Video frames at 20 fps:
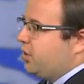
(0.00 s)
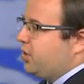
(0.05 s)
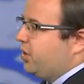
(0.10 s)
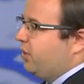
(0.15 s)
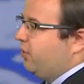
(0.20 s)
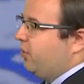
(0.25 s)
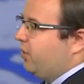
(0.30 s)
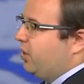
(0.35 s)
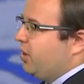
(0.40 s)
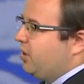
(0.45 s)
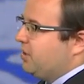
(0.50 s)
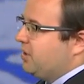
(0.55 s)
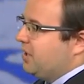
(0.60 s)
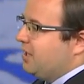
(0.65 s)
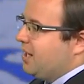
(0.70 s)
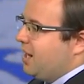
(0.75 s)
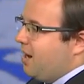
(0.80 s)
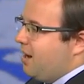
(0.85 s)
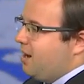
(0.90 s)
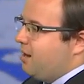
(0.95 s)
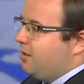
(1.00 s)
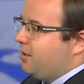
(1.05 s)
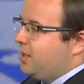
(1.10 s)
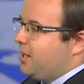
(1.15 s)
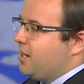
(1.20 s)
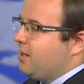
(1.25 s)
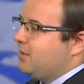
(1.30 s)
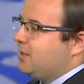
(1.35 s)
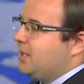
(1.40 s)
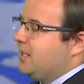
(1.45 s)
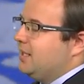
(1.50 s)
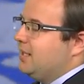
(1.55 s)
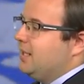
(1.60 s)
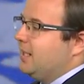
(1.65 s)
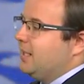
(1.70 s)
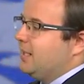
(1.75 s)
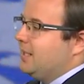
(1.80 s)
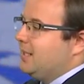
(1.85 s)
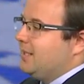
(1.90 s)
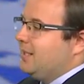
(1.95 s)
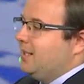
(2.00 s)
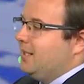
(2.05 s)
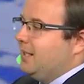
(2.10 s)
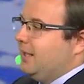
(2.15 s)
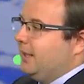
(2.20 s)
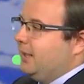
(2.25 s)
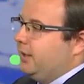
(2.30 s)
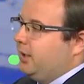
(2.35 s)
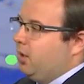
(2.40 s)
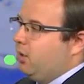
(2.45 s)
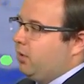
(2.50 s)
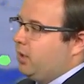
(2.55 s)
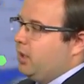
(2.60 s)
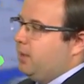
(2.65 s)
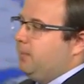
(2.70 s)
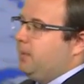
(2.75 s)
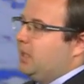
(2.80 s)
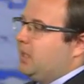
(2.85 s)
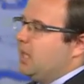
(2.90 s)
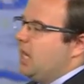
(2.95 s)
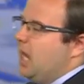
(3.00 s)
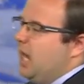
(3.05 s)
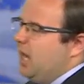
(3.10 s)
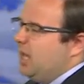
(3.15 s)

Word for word: So for those in Iron County, Dickinson, and Gogebic,